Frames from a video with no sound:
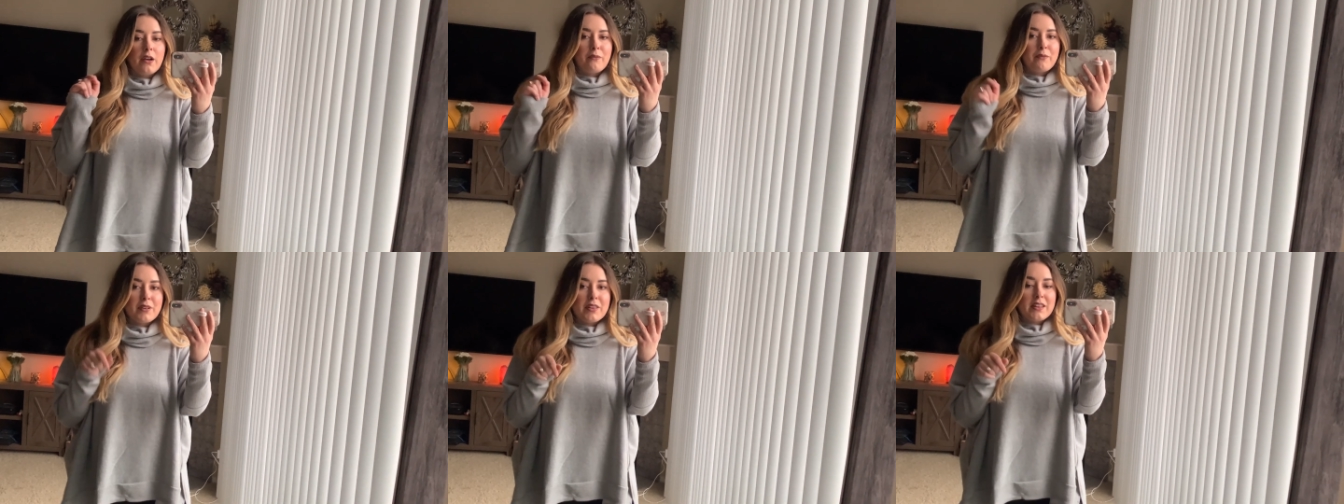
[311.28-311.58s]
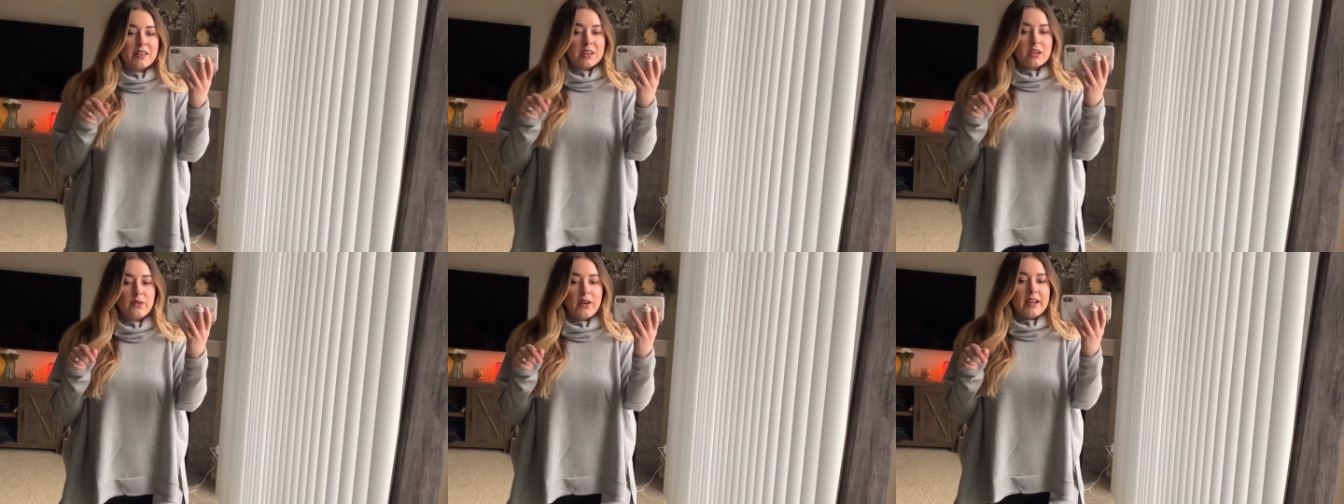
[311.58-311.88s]
really
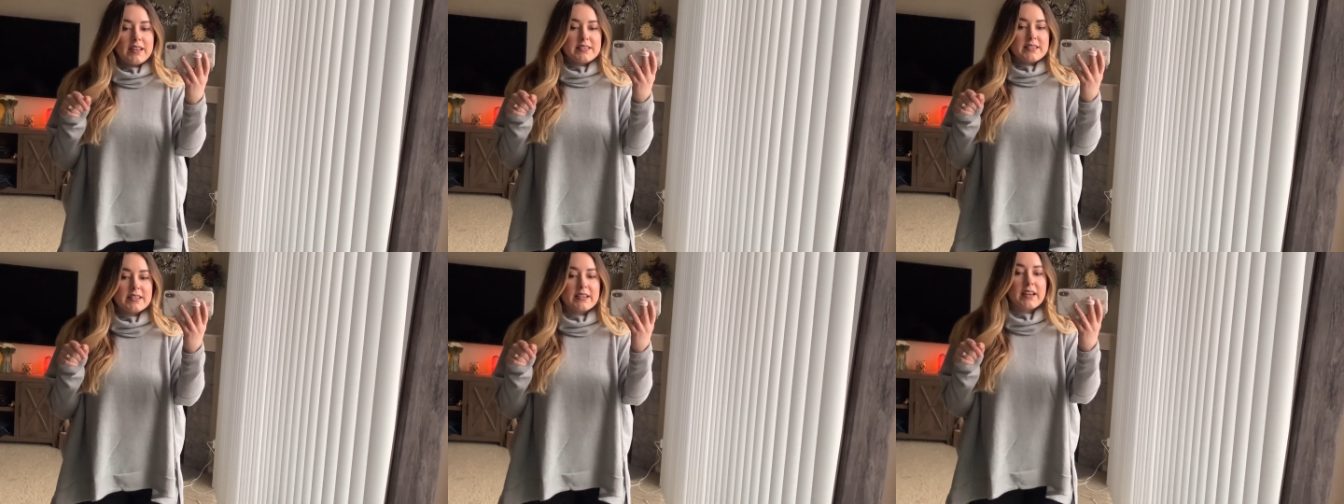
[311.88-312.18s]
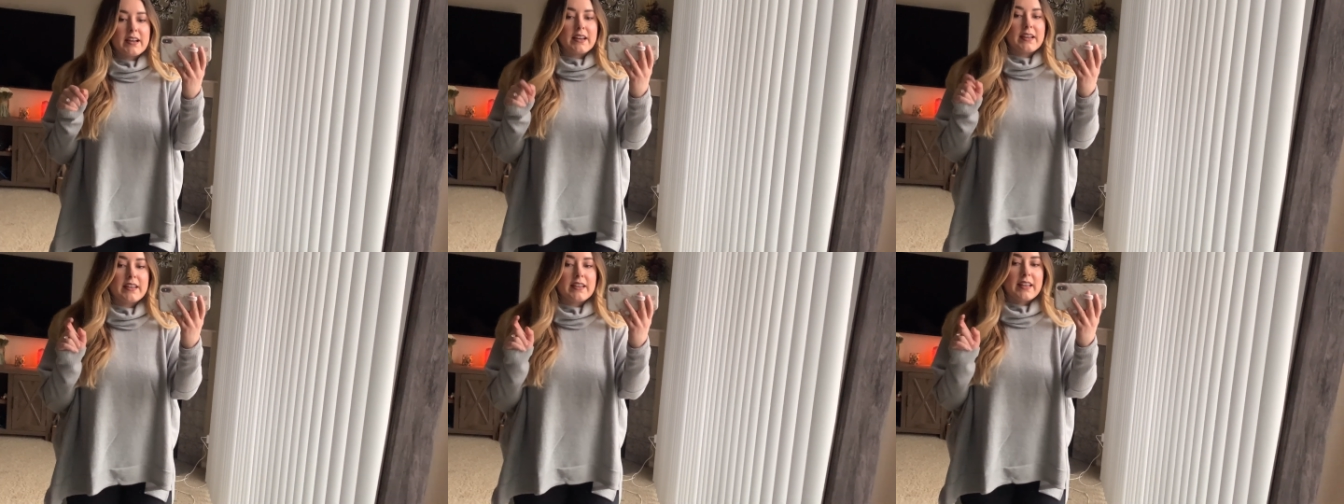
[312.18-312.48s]
cute
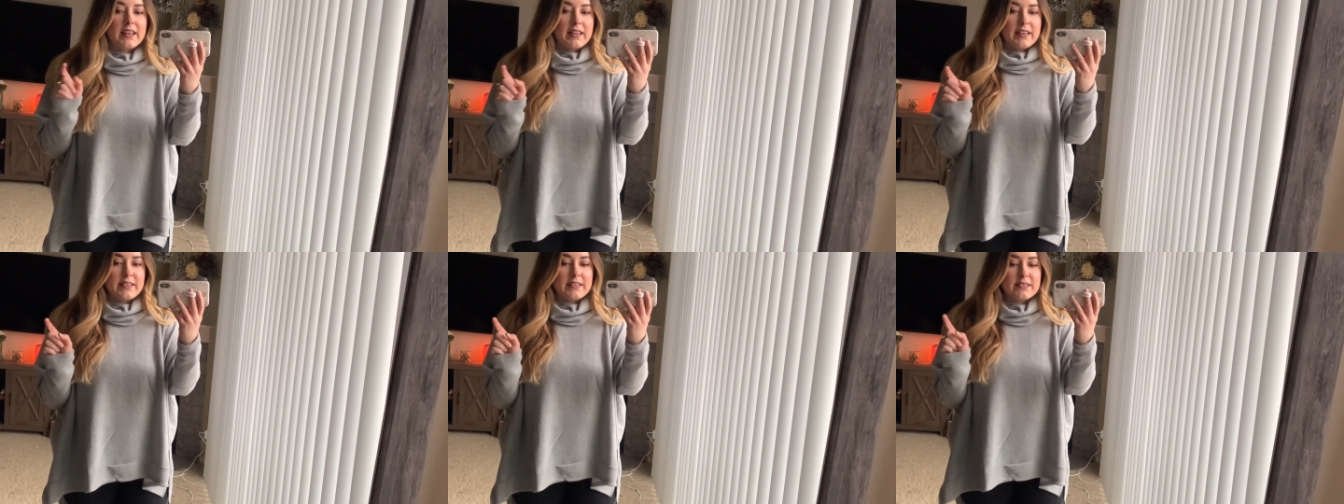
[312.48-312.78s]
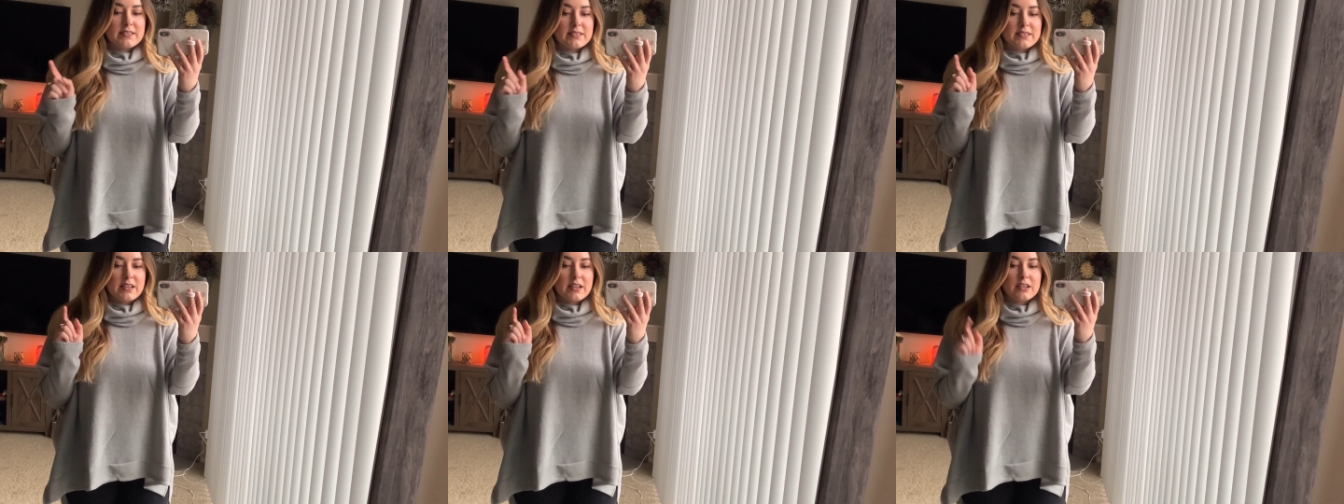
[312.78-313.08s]
idea
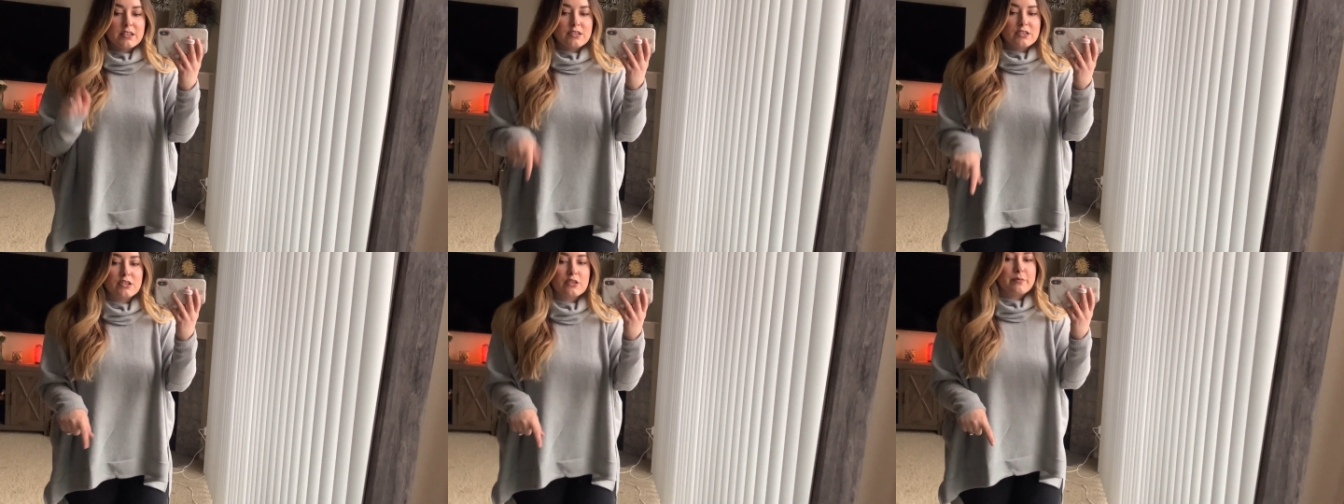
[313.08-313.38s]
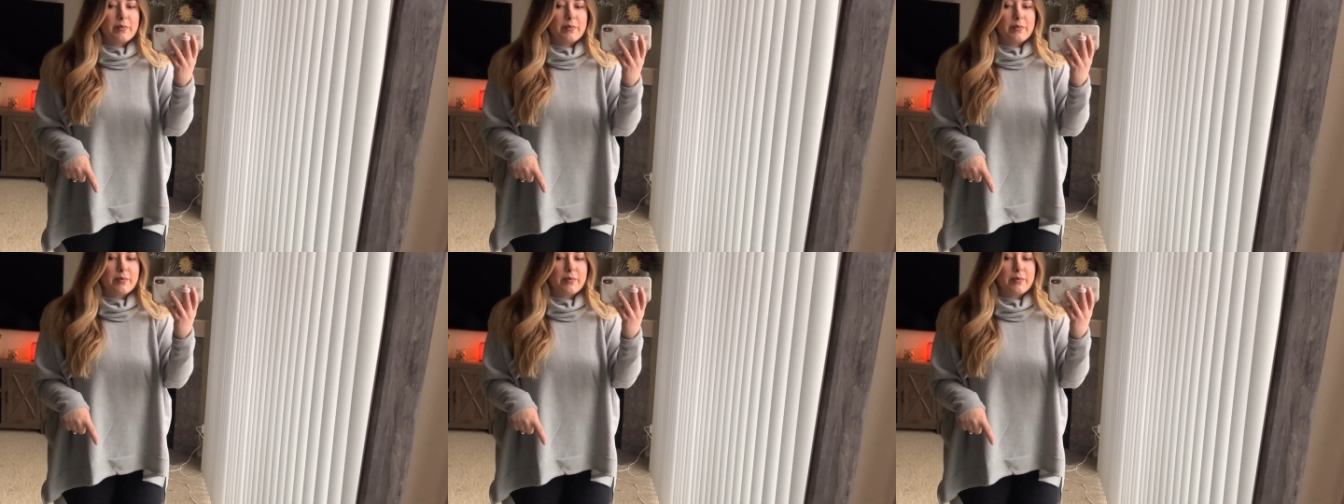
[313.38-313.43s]
is to